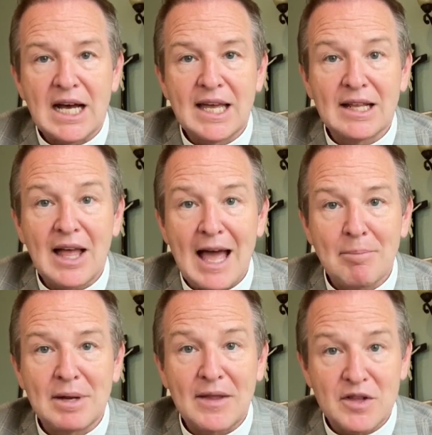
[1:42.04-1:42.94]
It'll
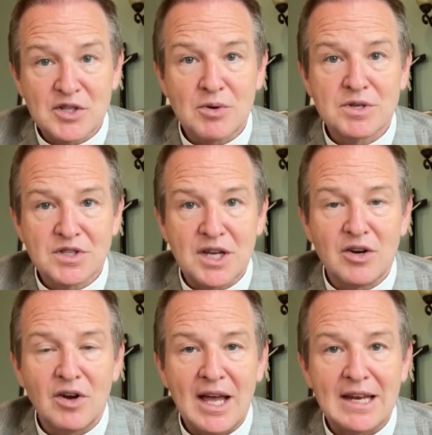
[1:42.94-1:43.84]
happen at the Church
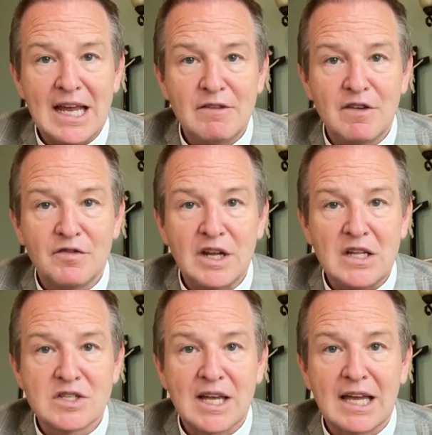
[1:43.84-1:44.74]
Center at 815
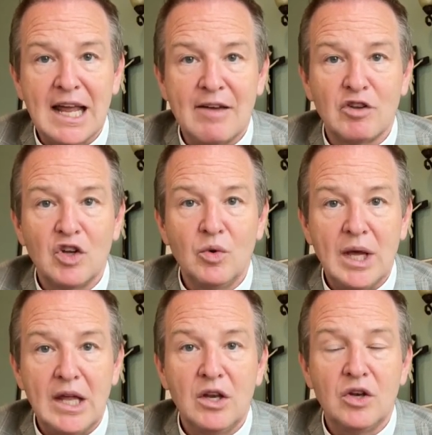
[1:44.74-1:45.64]
2nd Avenue
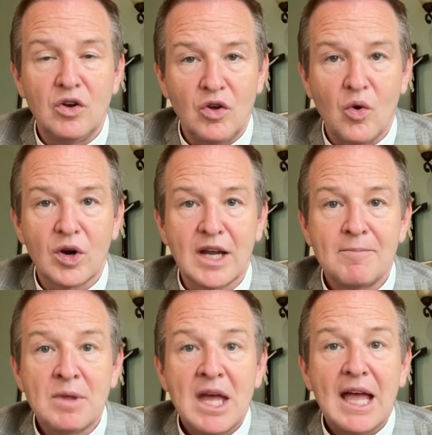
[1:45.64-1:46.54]
in New York.
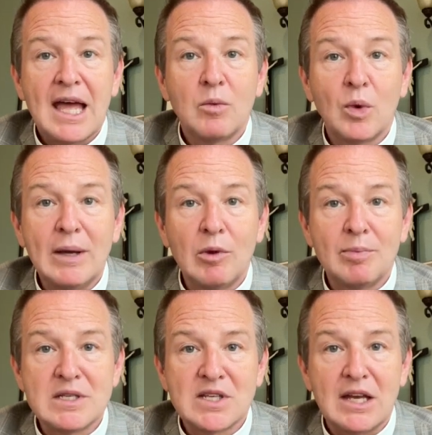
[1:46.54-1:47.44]
And we will
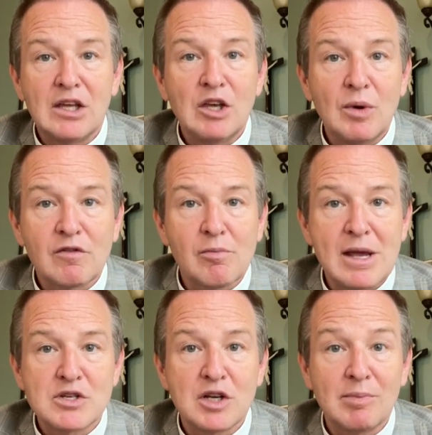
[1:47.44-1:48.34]
be sending you
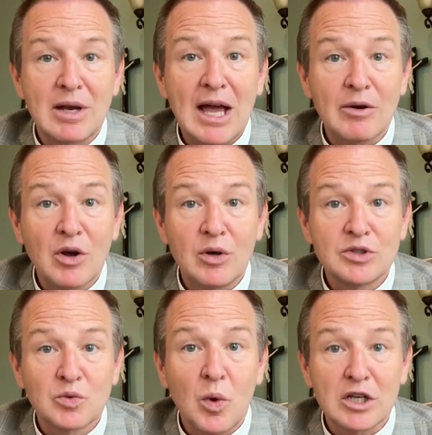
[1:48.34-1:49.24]
information about how to
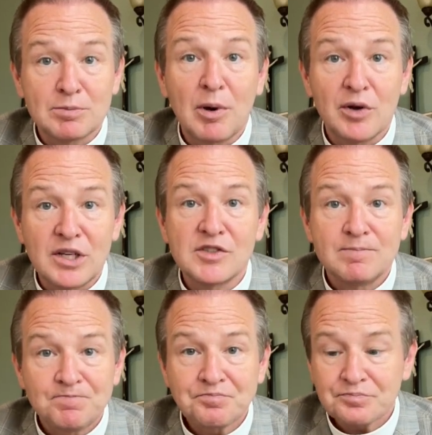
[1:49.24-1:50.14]
host watch parties.
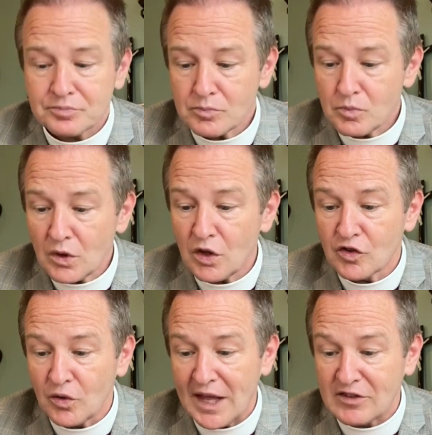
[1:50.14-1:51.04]

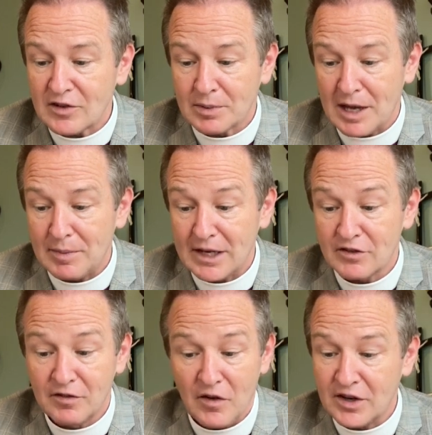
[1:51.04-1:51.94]
So that's upcoming. It's
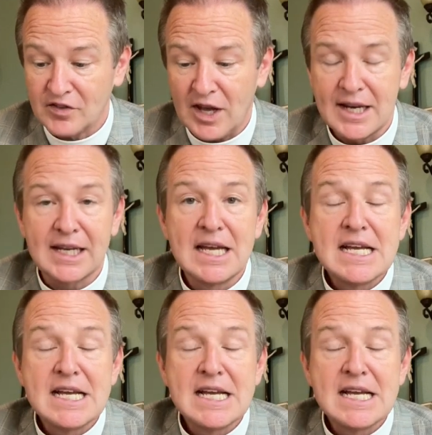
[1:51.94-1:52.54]
very exciting.